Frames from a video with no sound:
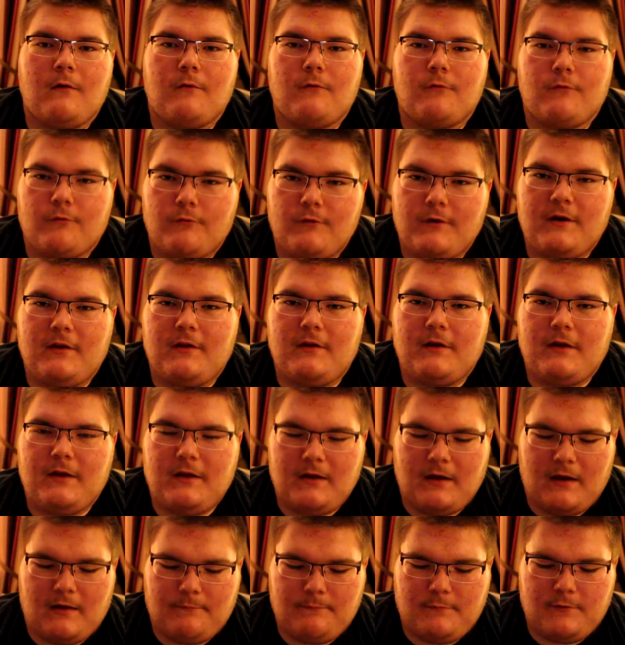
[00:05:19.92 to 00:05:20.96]
really
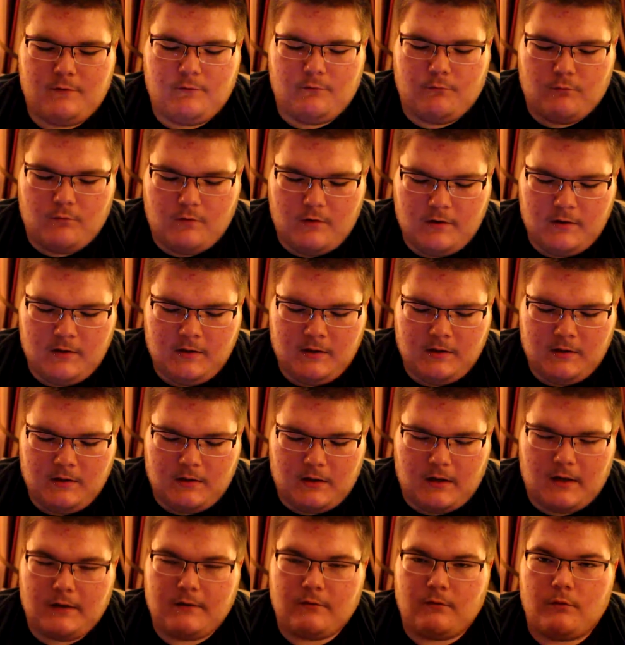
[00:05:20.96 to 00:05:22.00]
have been wanting.
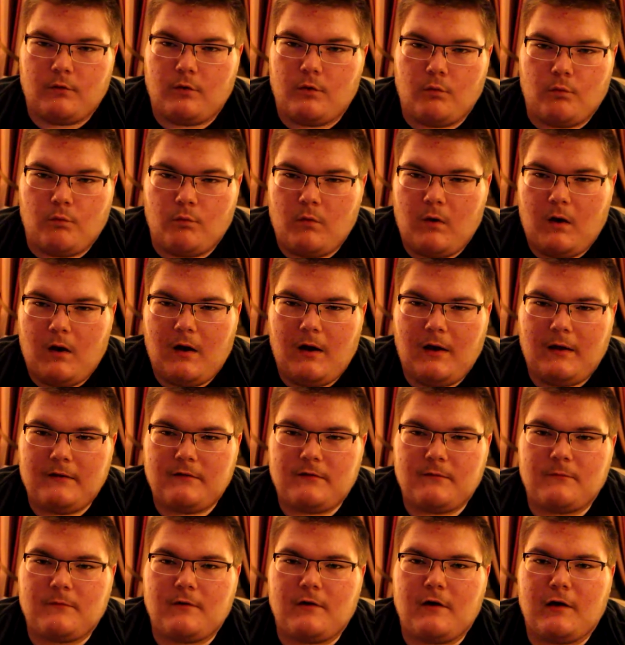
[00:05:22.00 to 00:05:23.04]
I don't know why
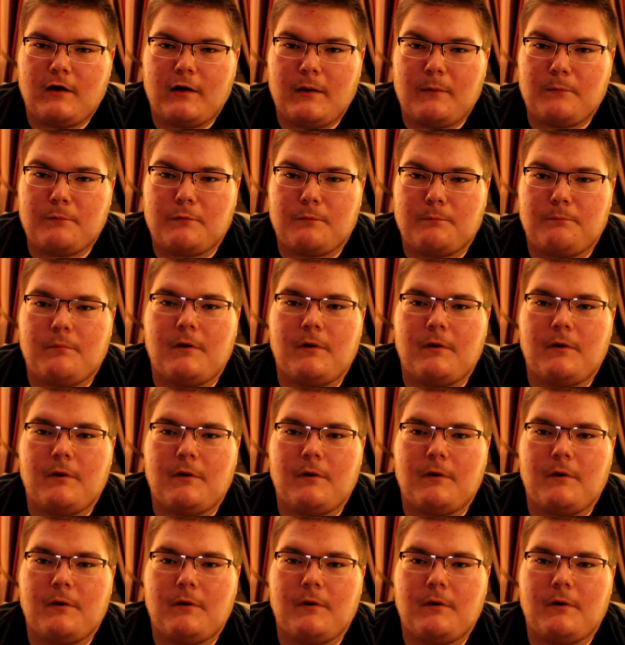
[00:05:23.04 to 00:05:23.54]
sometimes,